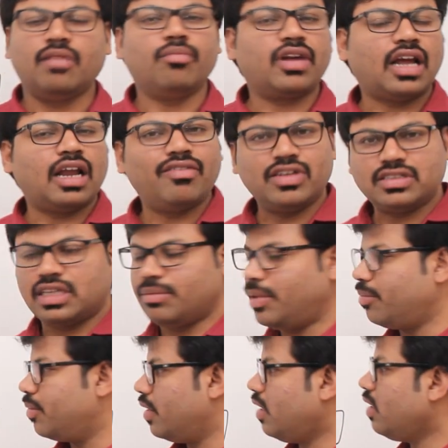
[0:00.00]
But always
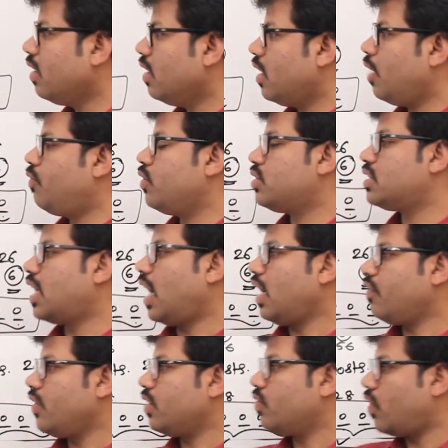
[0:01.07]
remember, if you
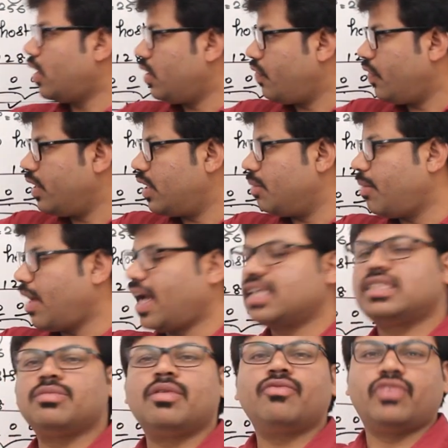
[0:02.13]
start with 120
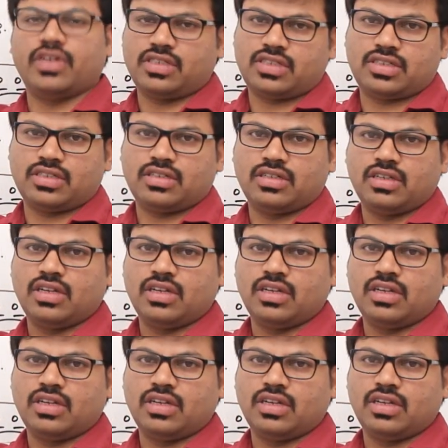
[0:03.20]
maximum first,